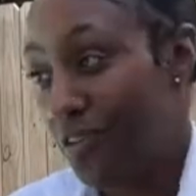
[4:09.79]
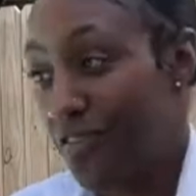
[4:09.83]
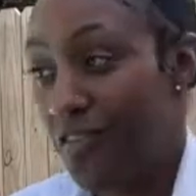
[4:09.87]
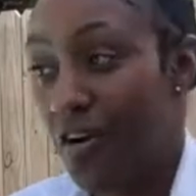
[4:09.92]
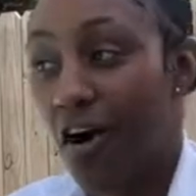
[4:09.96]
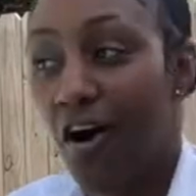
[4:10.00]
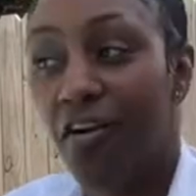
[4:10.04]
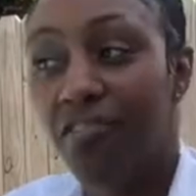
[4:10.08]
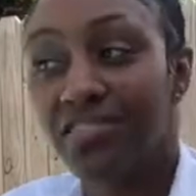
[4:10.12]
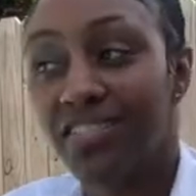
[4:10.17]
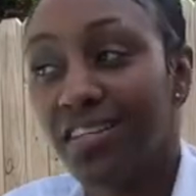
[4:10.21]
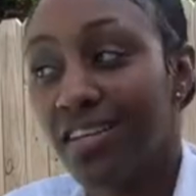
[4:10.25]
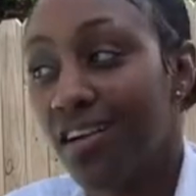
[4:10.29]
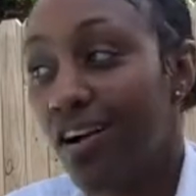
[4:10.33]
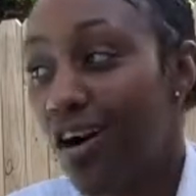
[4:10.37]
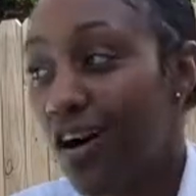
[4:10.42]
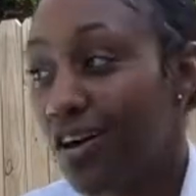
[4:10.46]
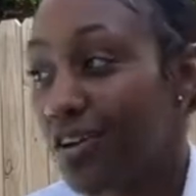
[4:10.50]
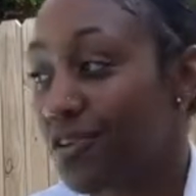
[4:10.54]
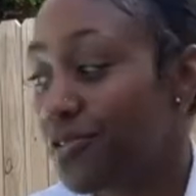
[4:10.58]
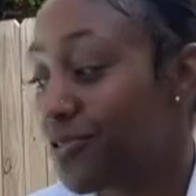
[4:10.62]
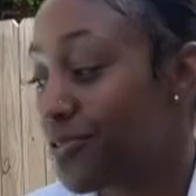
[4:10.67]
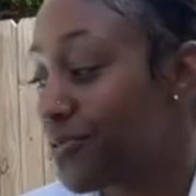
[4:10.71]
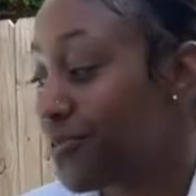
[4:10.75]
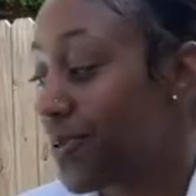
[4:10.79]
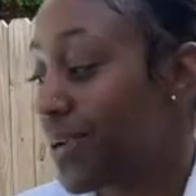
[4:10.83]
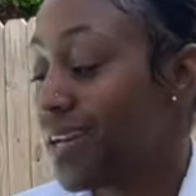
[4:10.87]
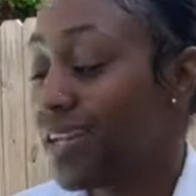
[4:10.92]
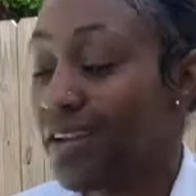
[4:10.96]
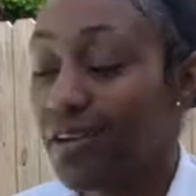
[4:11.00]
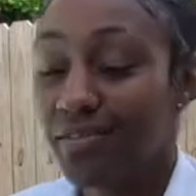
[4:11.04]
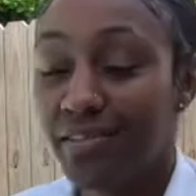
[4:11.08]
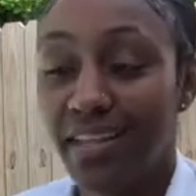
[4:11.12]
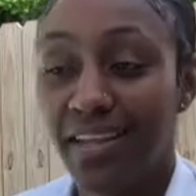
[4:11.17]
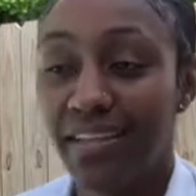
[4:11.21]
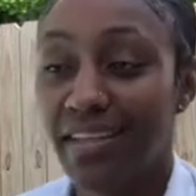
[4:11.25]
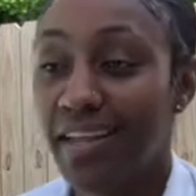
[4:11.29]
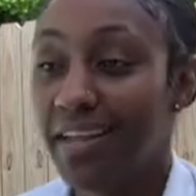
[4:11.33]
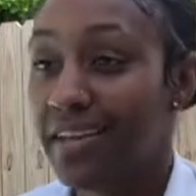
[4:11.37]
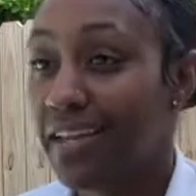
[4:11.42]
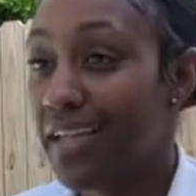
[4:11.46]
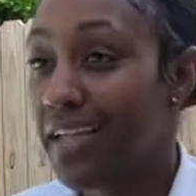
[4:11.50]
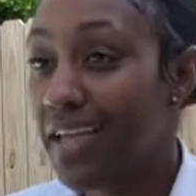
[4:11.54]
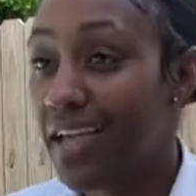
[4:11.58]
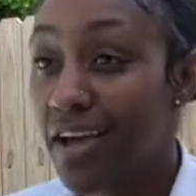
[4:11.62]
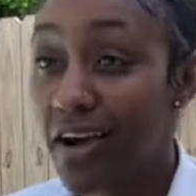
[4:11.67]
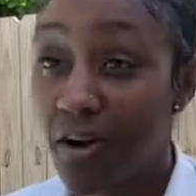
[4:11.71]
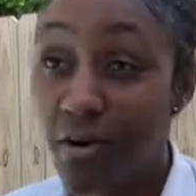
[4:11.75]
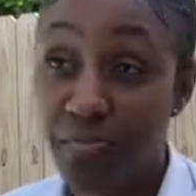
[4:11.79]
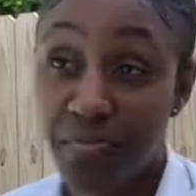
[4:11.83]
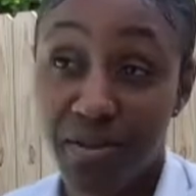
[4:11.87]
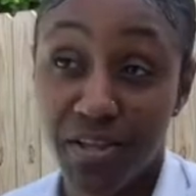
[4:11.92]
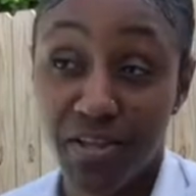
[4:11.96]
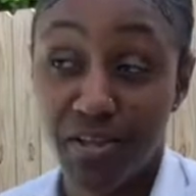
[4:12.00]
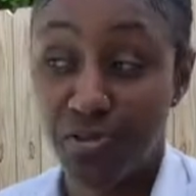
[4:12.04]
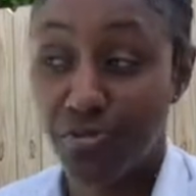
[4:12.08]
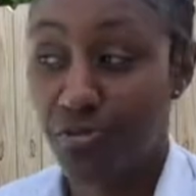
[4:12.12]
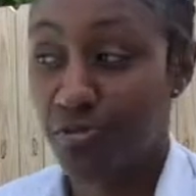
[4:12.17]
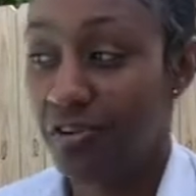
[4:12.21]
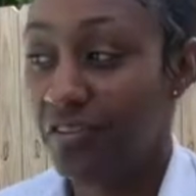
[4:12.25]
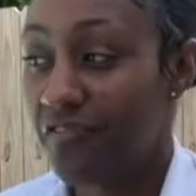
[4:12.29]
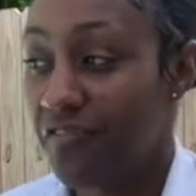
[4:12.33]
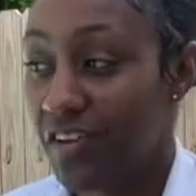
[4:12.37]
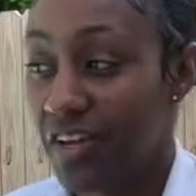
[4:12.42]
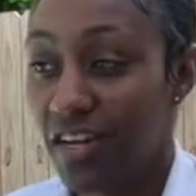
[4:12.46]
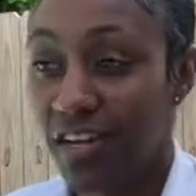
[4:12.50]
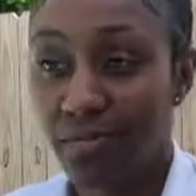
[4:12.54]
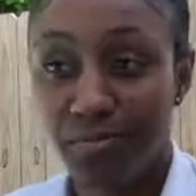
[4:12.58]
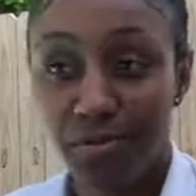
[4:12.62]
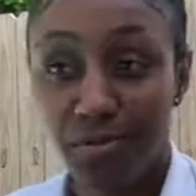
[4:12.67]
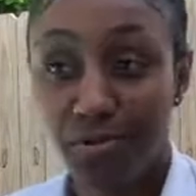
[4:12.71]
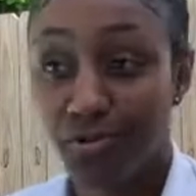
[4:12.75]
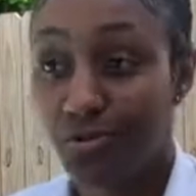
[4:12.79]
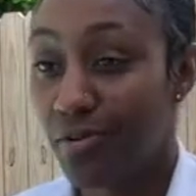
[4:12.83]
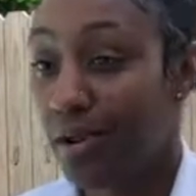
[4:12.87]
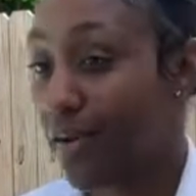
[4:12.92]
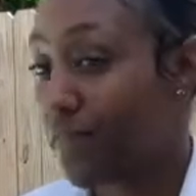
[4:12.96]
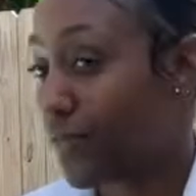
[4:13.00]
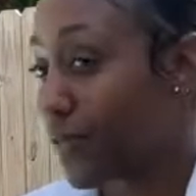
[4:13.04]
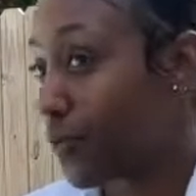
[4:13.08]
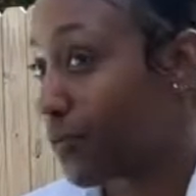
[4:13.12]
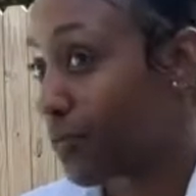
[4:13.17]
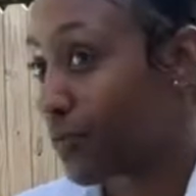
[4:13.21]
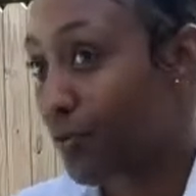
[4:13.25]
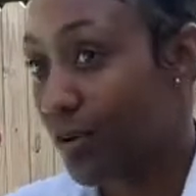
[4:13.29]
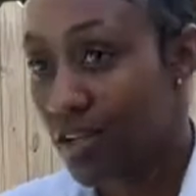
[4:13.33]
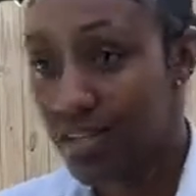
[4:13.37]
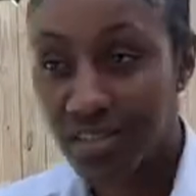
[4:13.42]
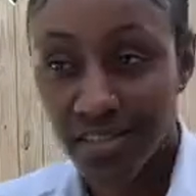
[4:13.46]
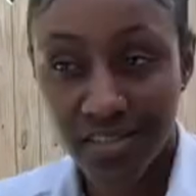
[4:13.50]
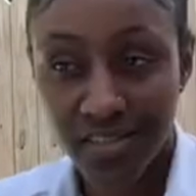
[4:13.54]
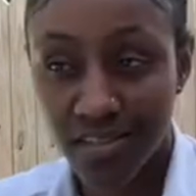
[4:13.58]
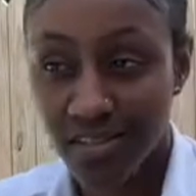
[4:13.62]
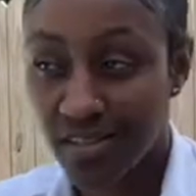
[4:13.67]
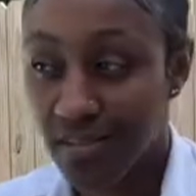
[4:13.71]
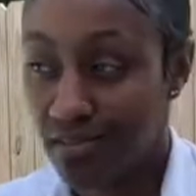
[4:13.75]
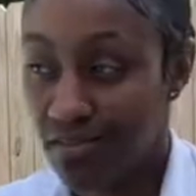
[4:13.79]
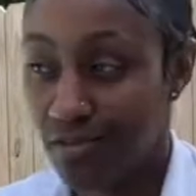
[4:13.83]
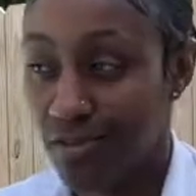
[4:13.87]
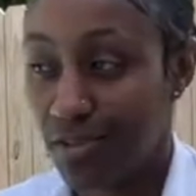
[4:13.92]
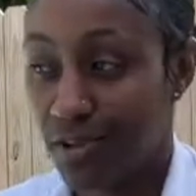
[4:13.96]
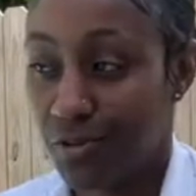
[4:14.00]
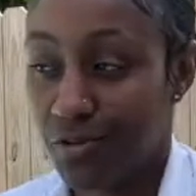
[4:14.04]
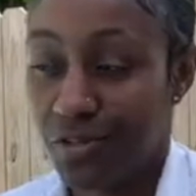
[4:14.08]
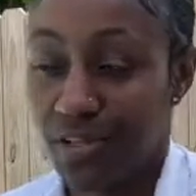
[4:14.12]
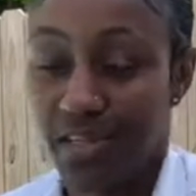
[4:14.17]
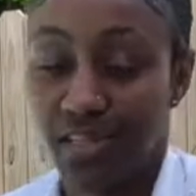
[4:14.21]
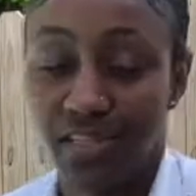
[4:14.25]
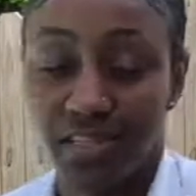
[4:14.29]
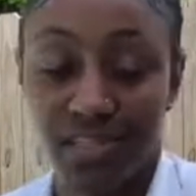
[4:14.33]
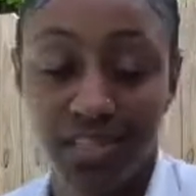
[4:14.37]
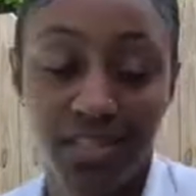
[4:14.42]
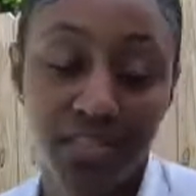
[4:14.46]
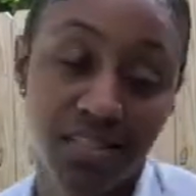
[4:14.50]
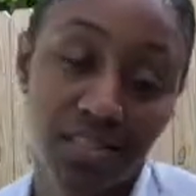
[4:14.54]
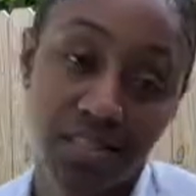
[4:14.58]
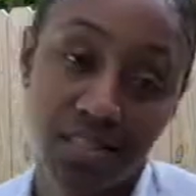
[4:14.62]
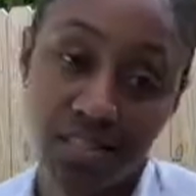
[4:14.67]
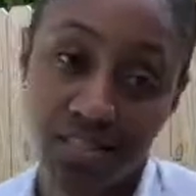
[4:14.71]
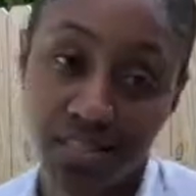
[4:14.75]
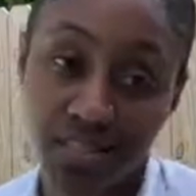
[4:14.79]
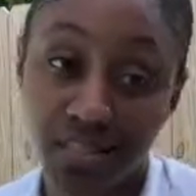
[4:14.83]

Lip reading: if an officer called on the radio that they need help and you're available, you have to run to the assistant.